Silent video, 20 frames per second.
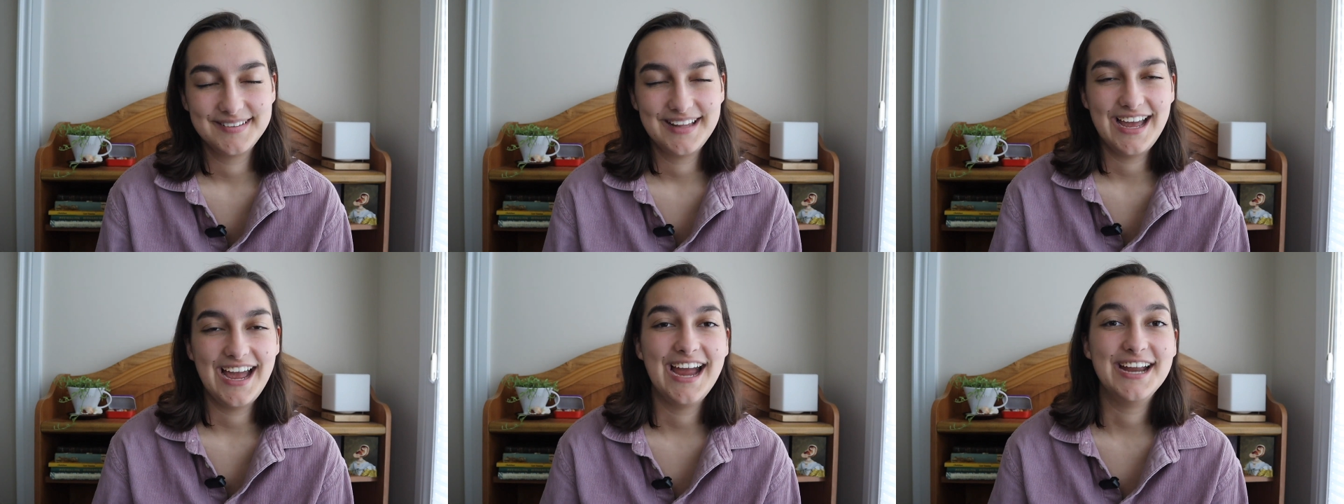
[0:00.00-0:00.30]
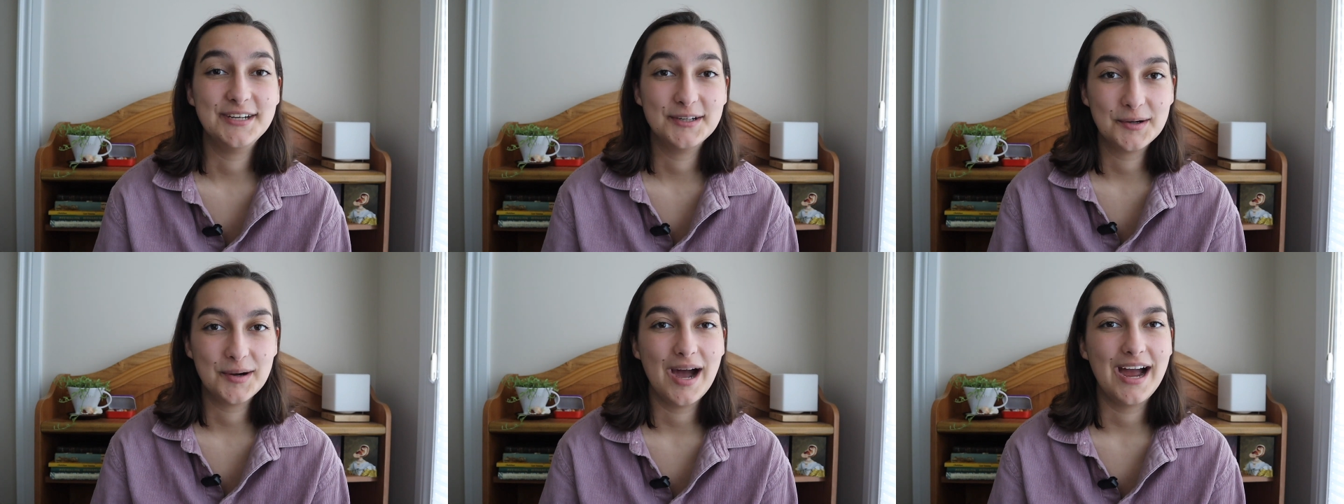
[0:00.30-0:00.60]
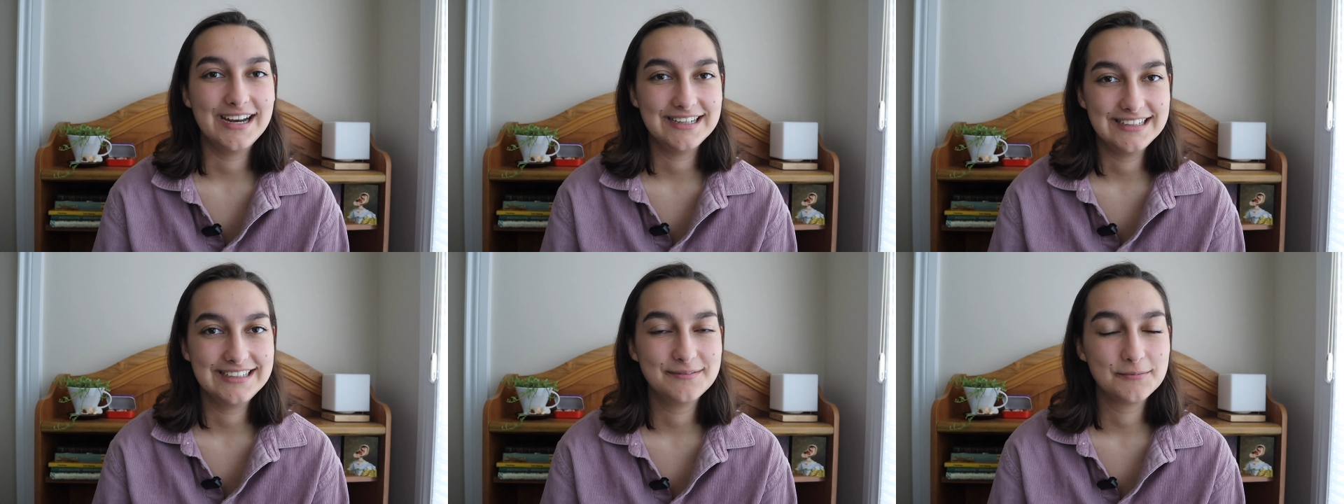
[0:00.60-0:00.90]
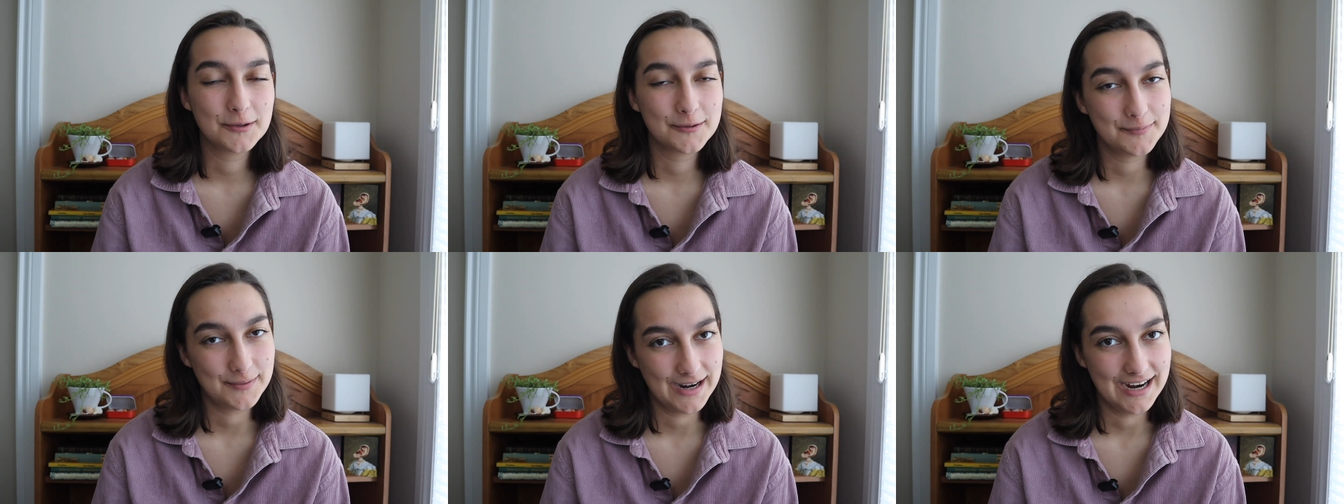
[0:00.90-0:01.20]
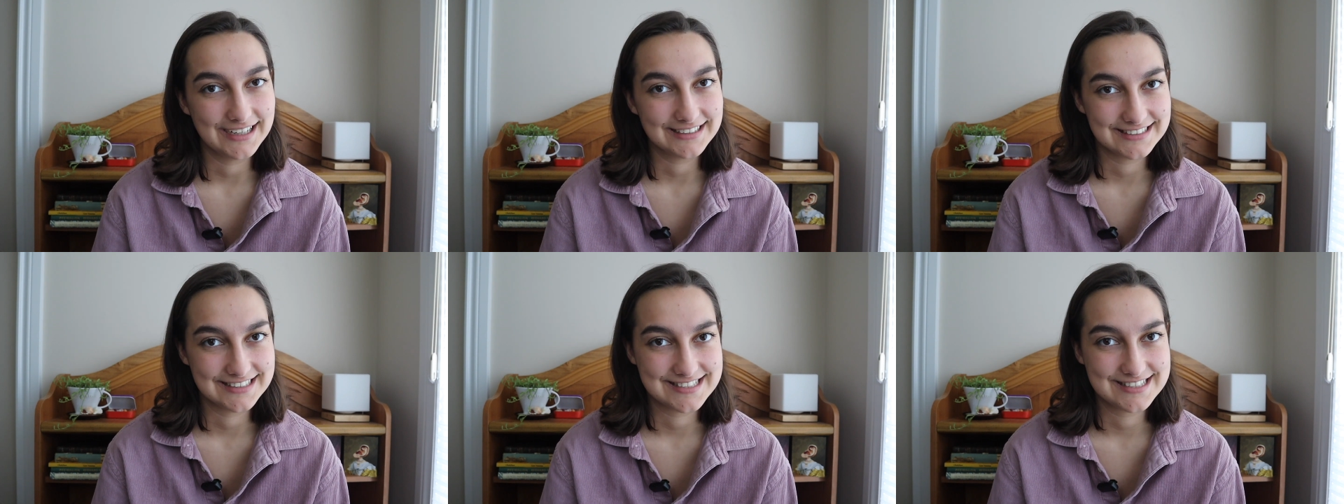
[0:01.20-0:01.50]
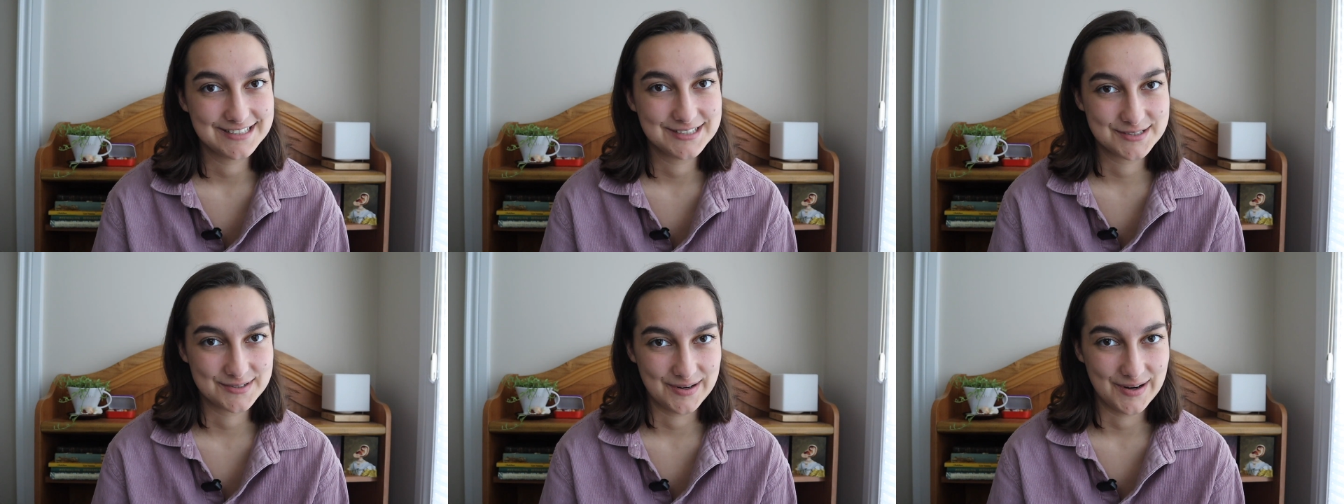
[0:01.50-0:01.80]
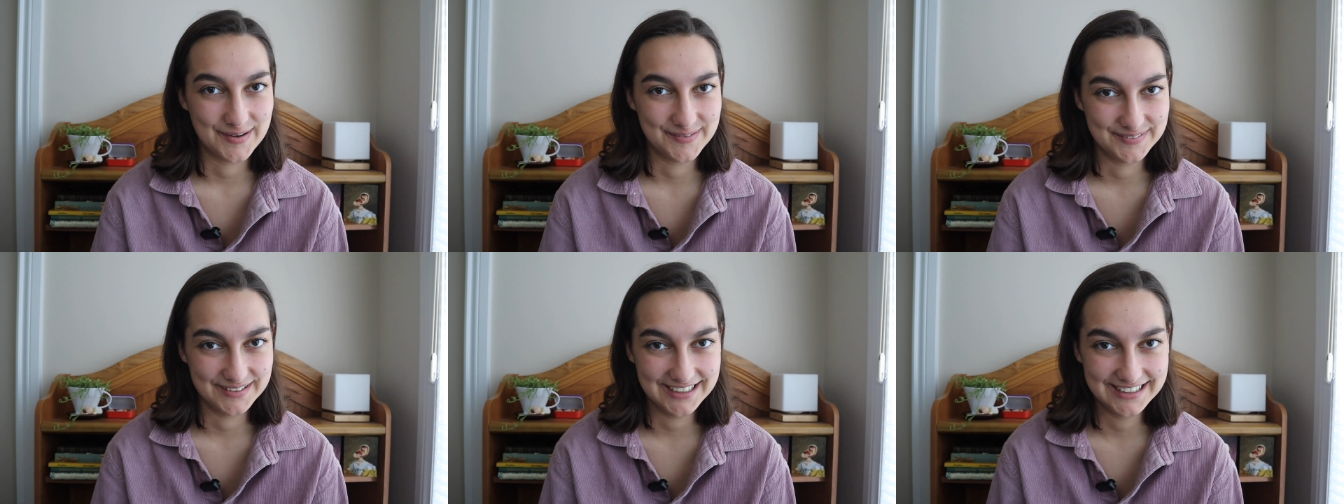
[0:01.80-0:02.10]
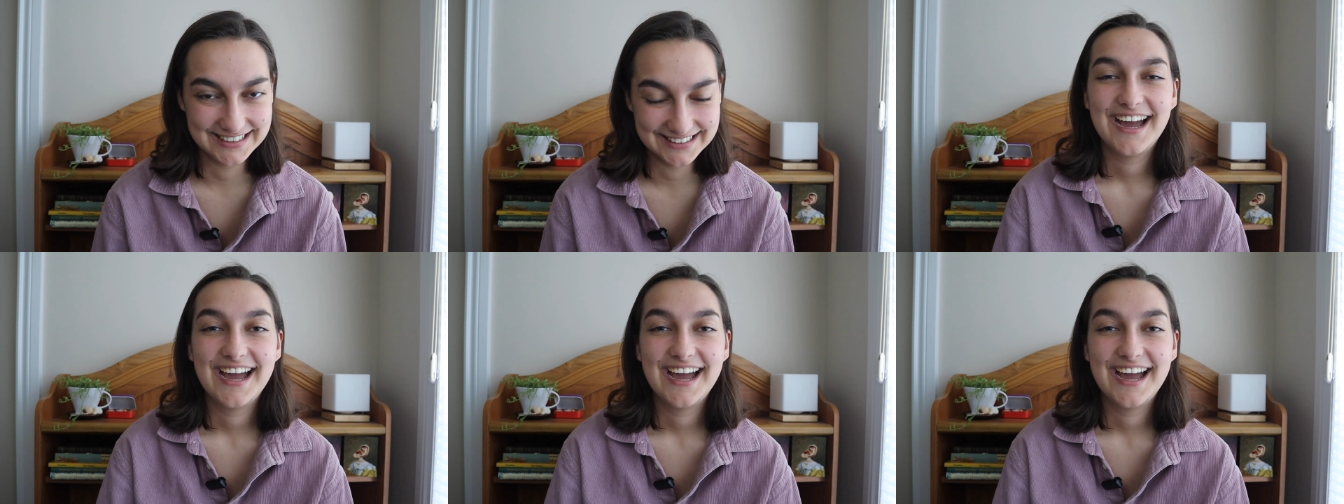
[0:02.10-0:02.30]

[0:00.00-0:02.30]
I know I need more practice in drama.